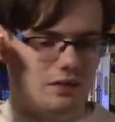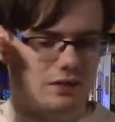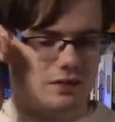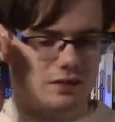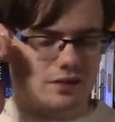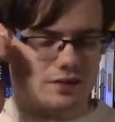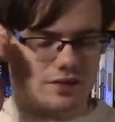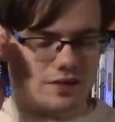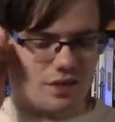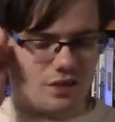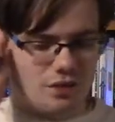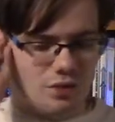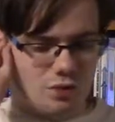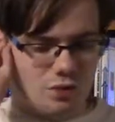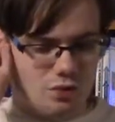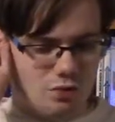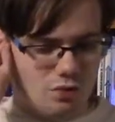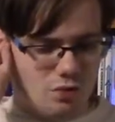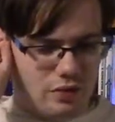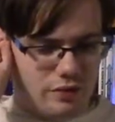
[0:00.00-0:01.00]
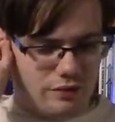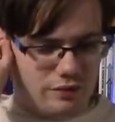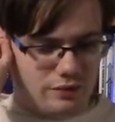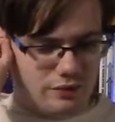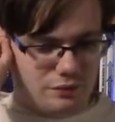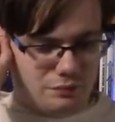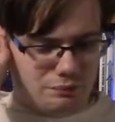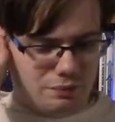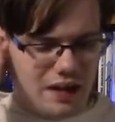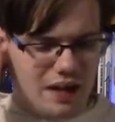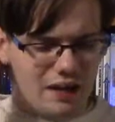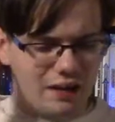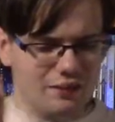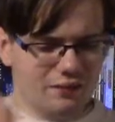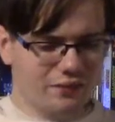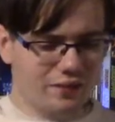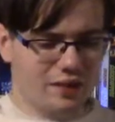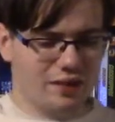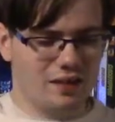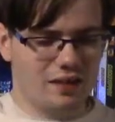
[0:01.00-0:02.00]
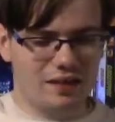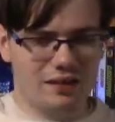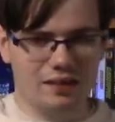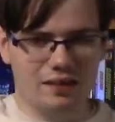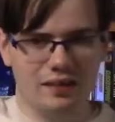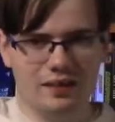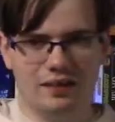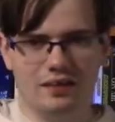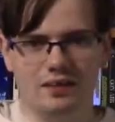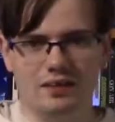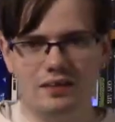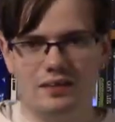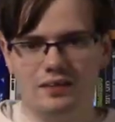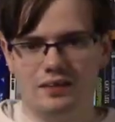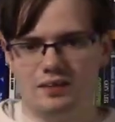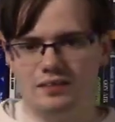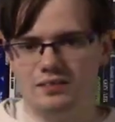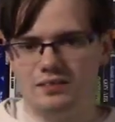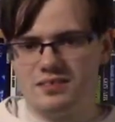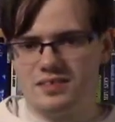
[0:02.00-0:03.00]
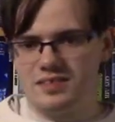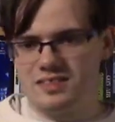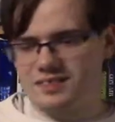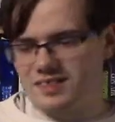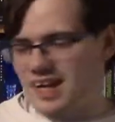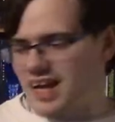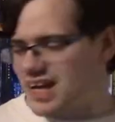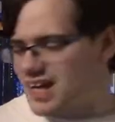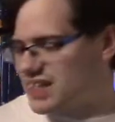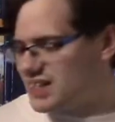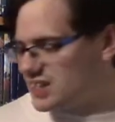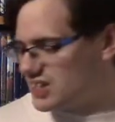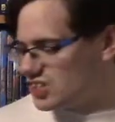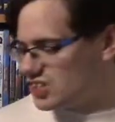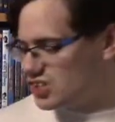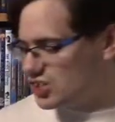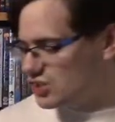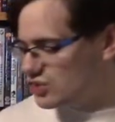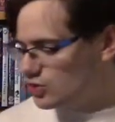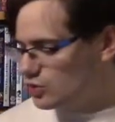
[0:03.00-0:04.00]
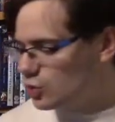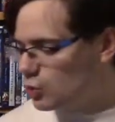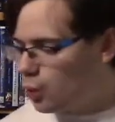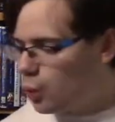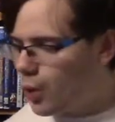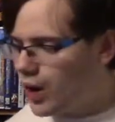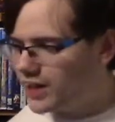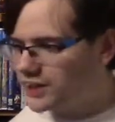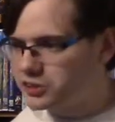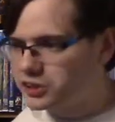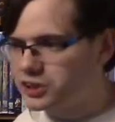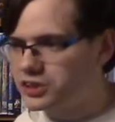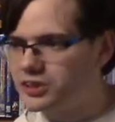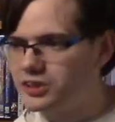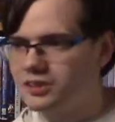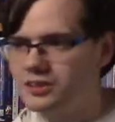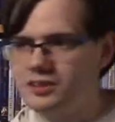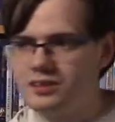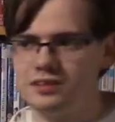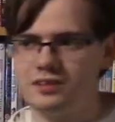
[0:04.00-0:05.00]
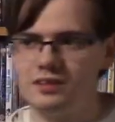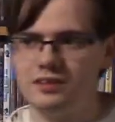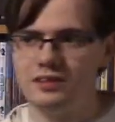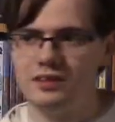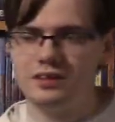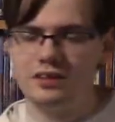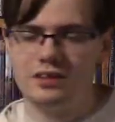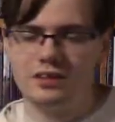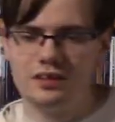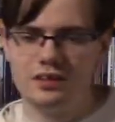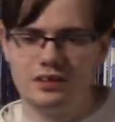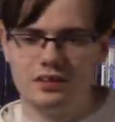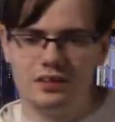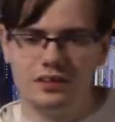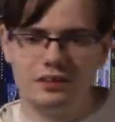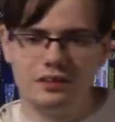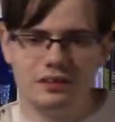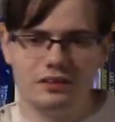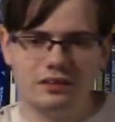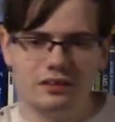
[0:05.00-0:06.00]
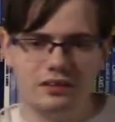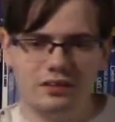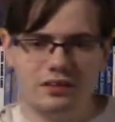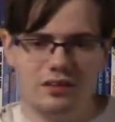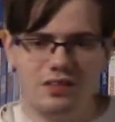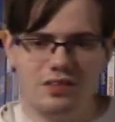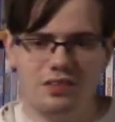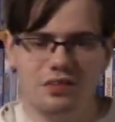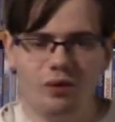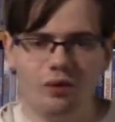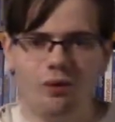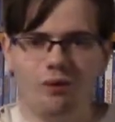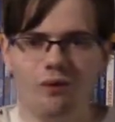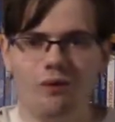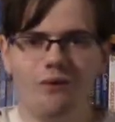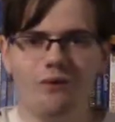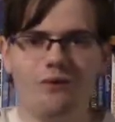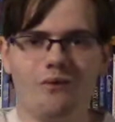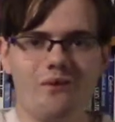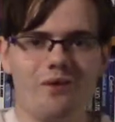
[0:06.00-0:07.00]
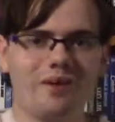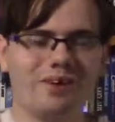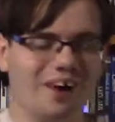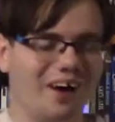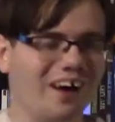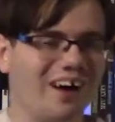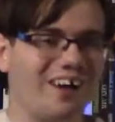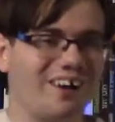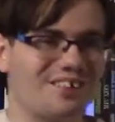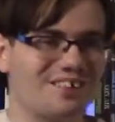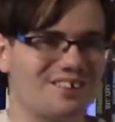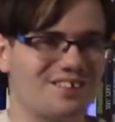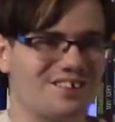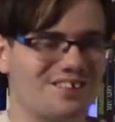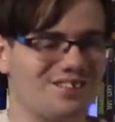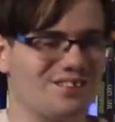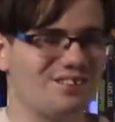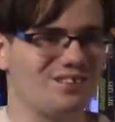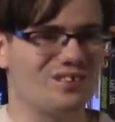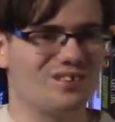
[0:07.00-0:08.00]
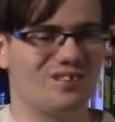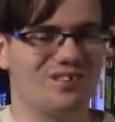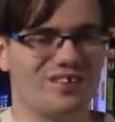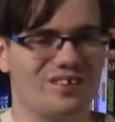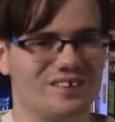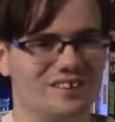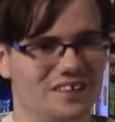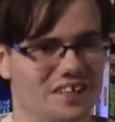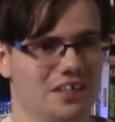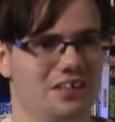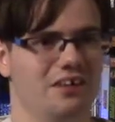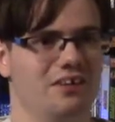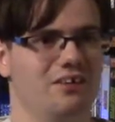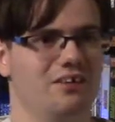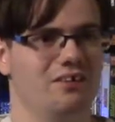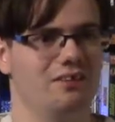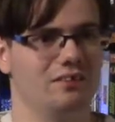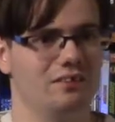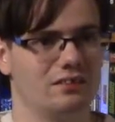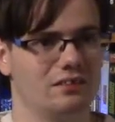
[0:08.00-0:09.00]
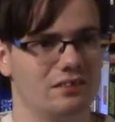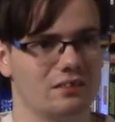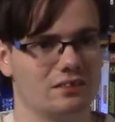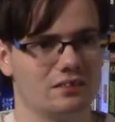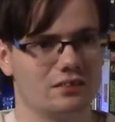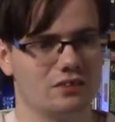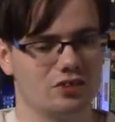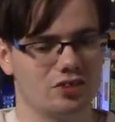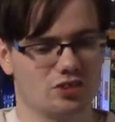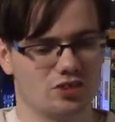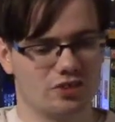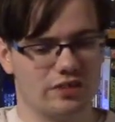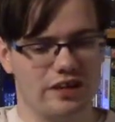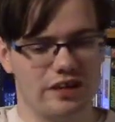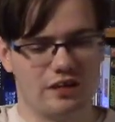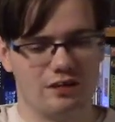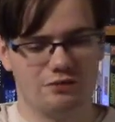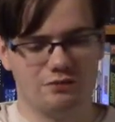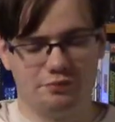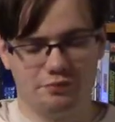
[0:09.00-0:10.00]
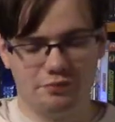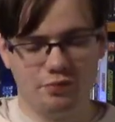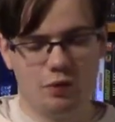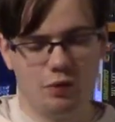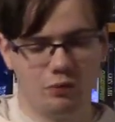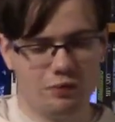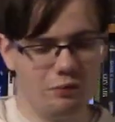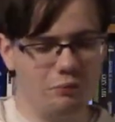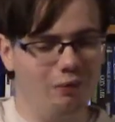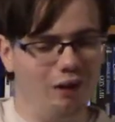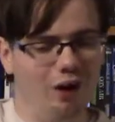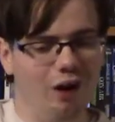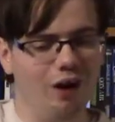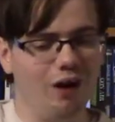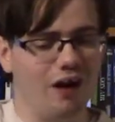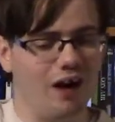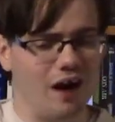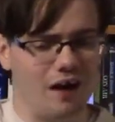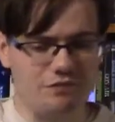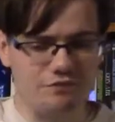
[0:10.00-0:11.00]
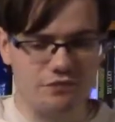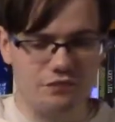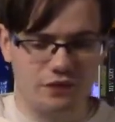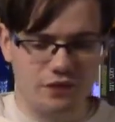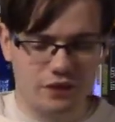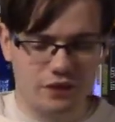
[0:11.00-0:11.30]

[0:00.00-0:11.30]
So, Perry tries to question the whole concert ordeal to try and throw them off.